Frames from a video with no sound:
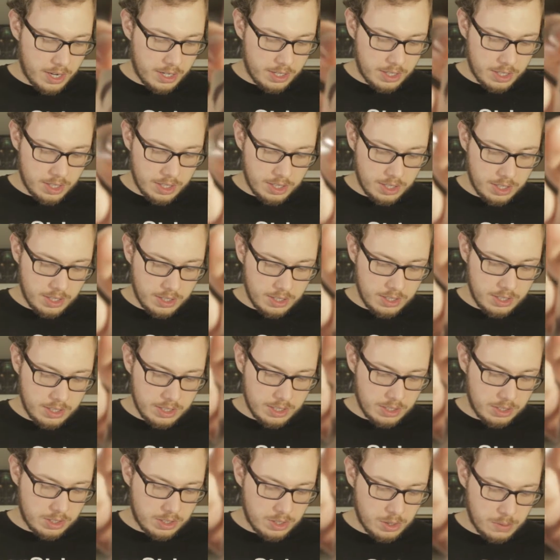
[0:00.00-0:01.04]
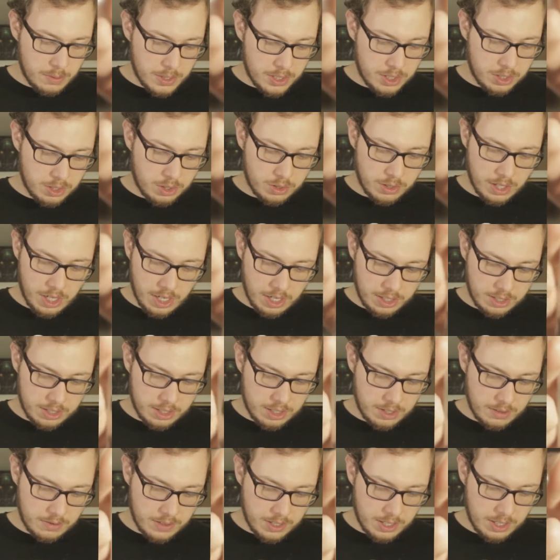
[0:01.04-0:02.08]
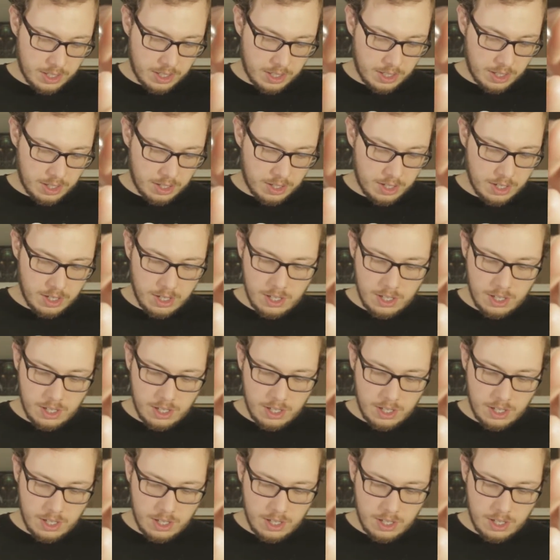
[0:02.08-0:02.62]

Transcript: and there's so much creativity,